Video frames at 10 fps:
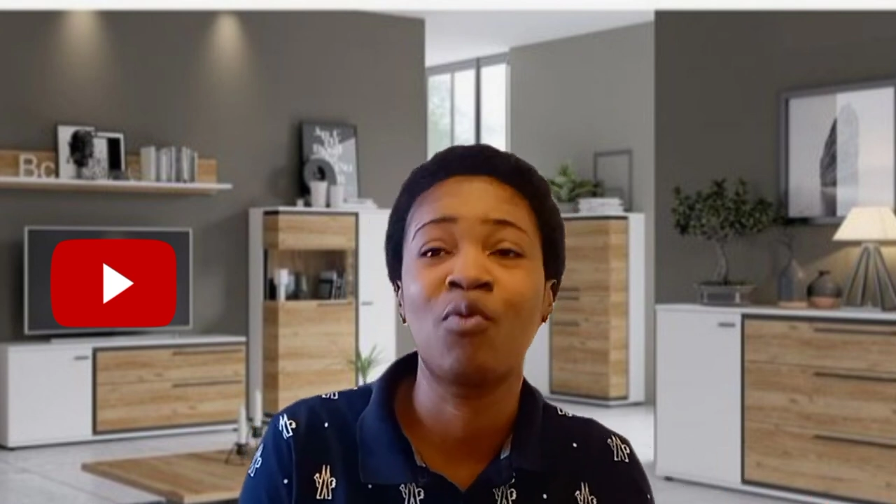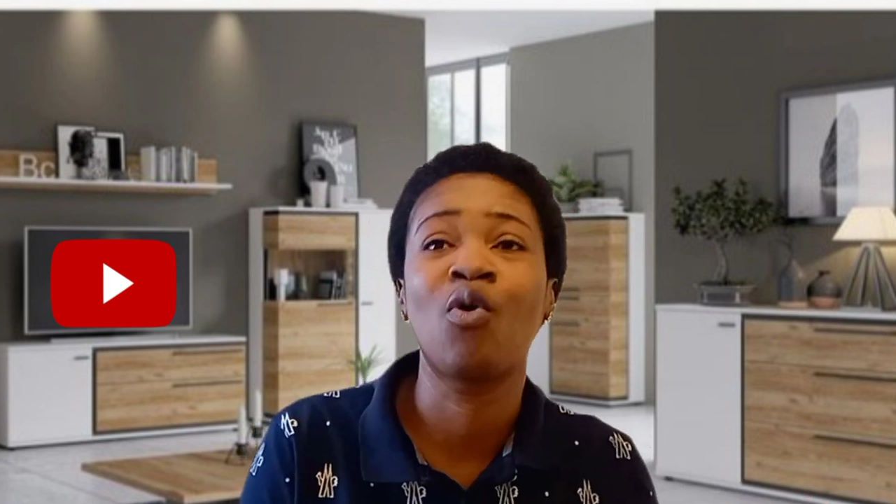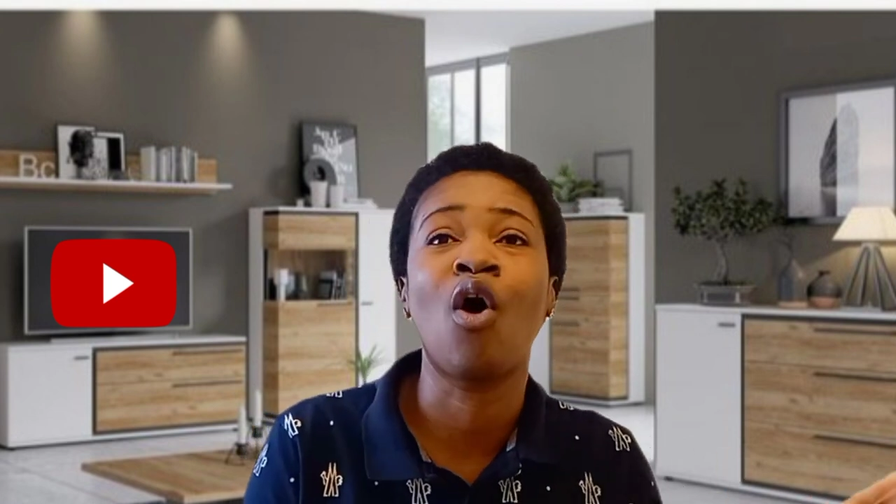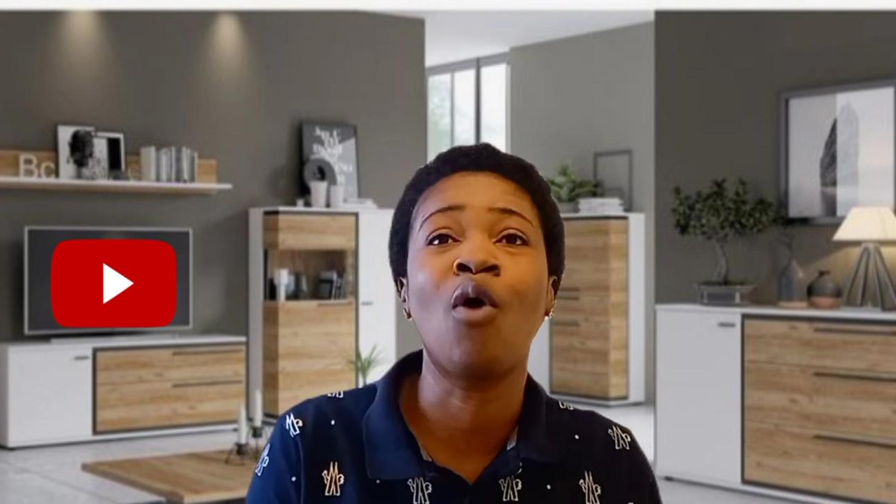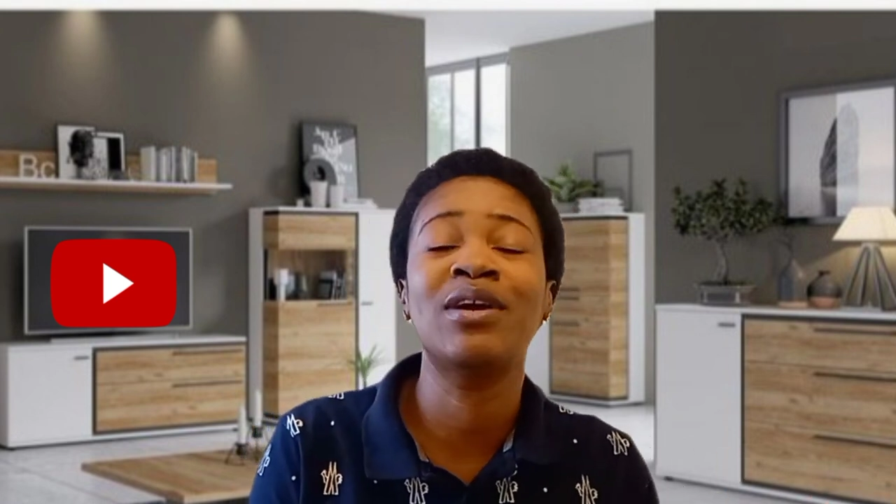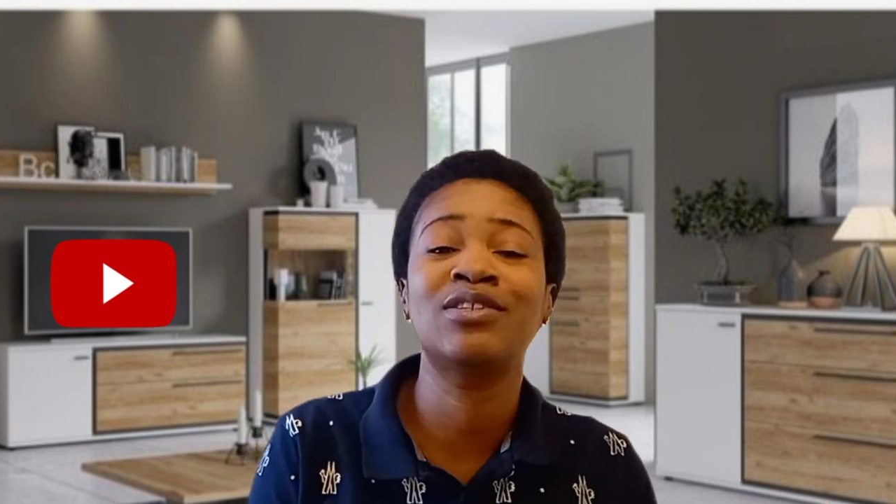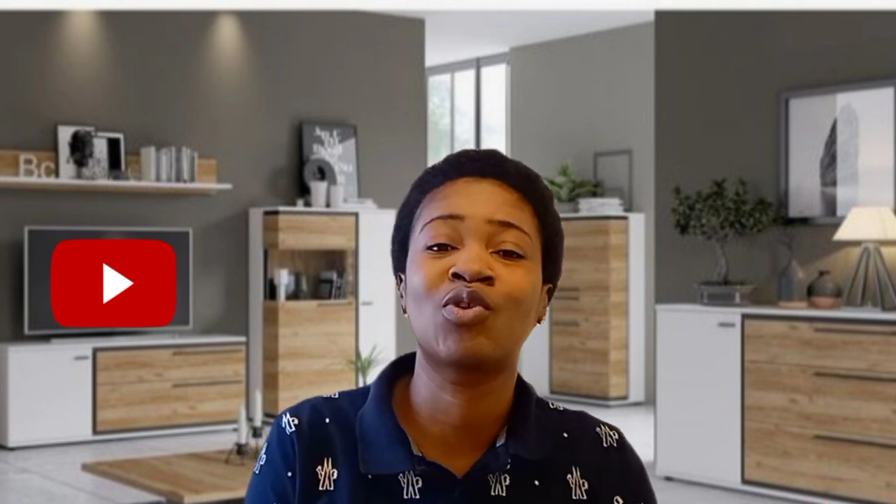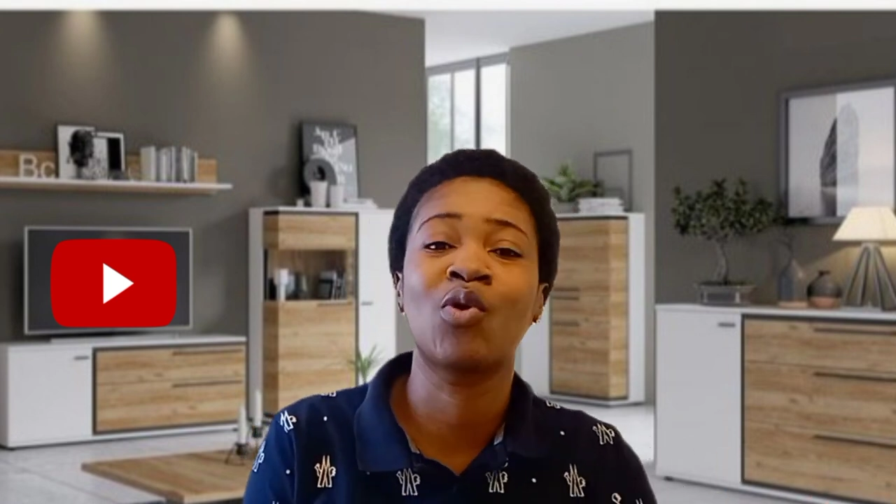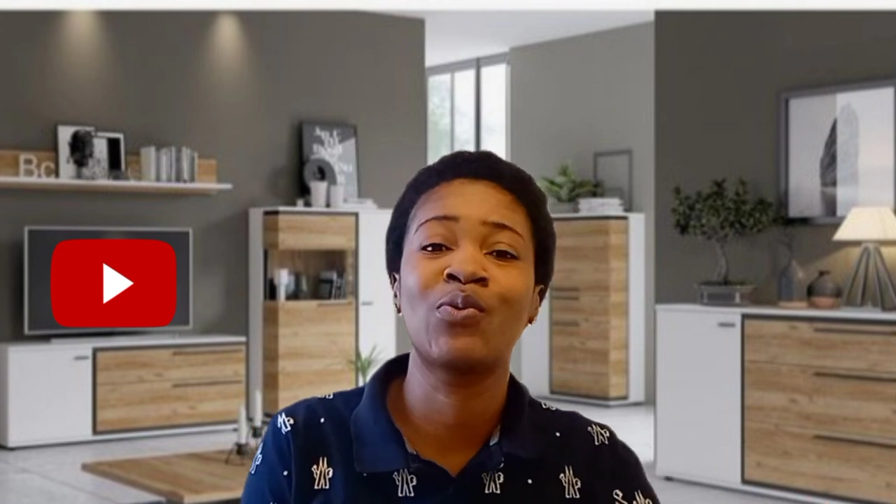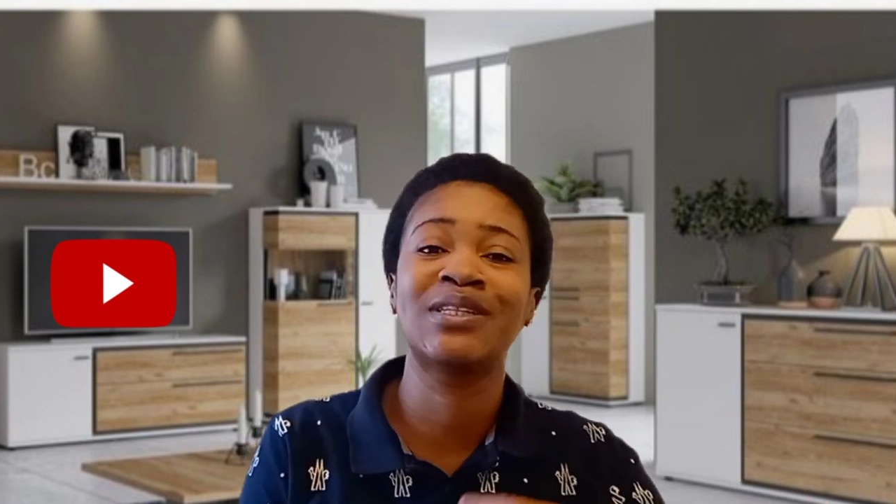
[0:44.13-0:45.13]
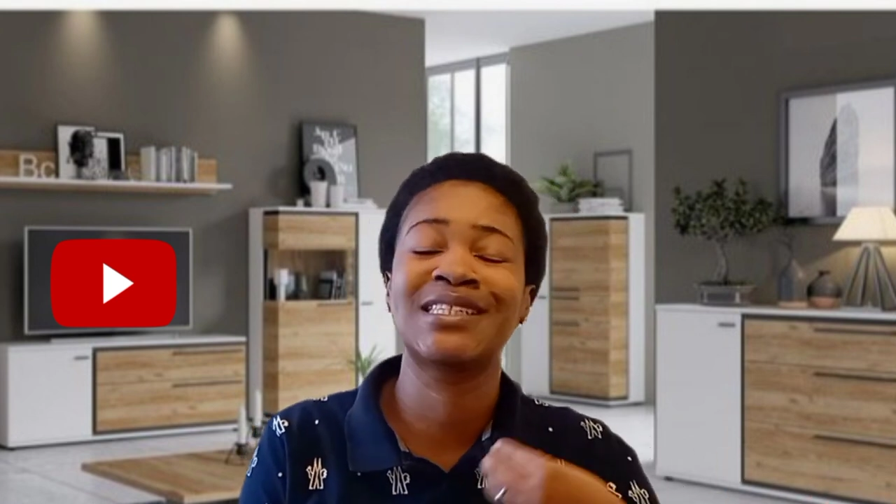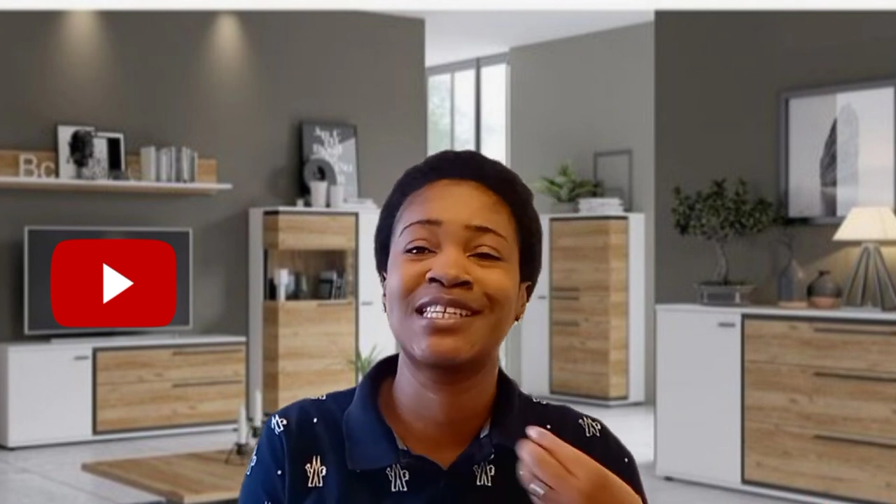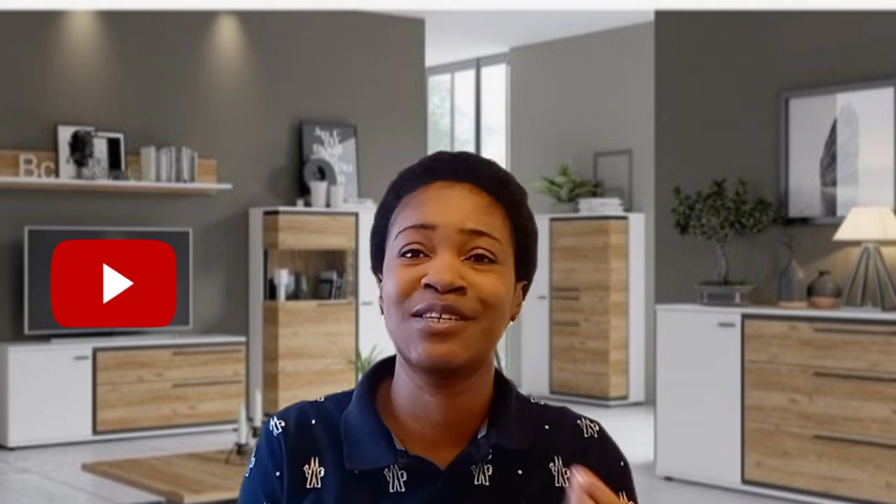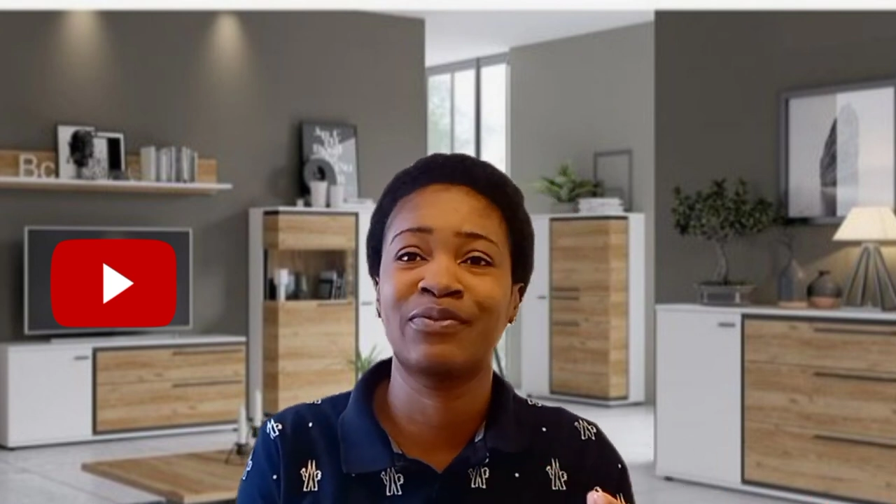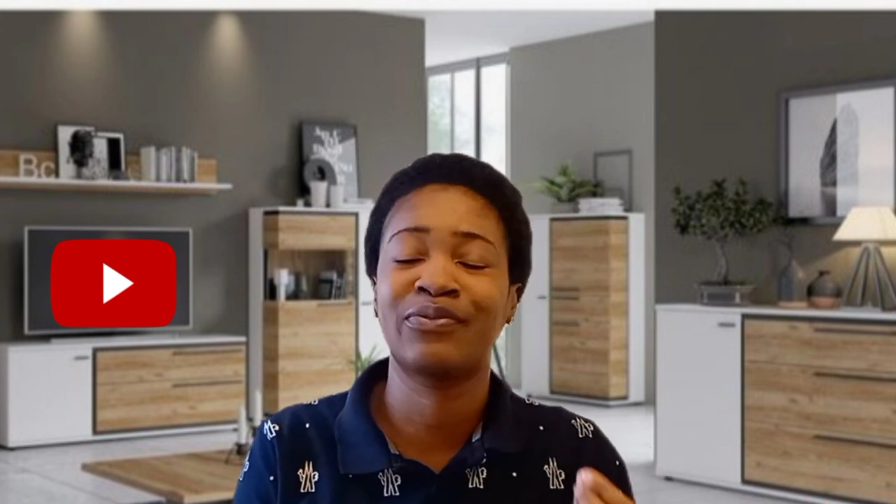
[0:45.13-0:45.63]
we'll always go with gift